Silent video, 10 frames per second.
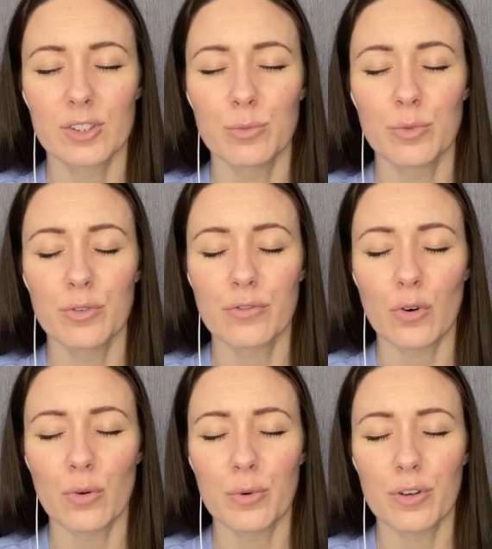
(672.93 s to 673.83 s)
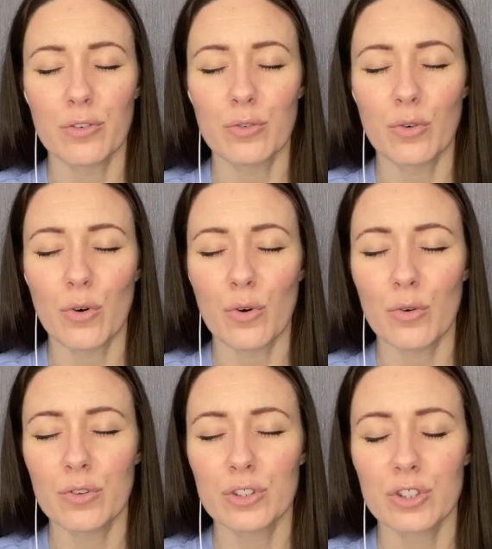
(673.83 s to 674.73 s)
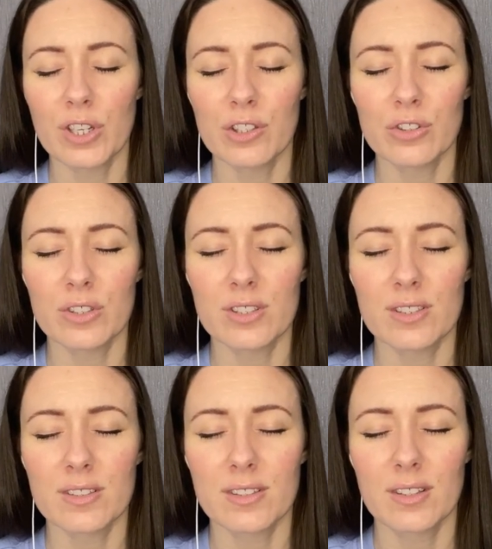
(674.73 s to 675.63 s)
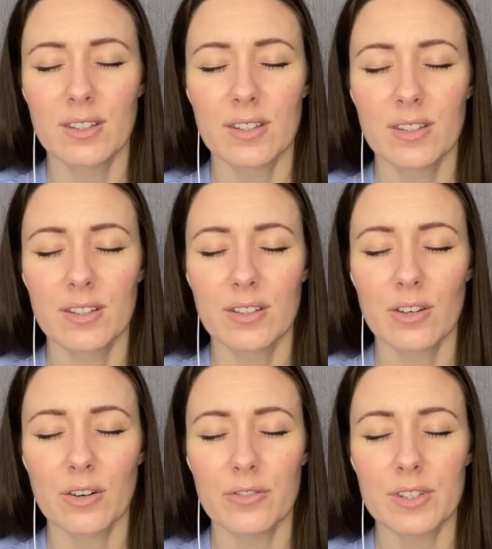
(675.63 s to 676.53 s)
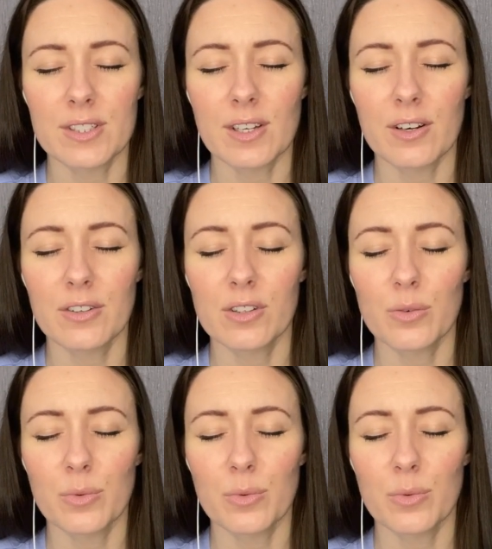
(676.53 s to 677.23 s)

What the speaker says: to move forward through all the changes of this earthly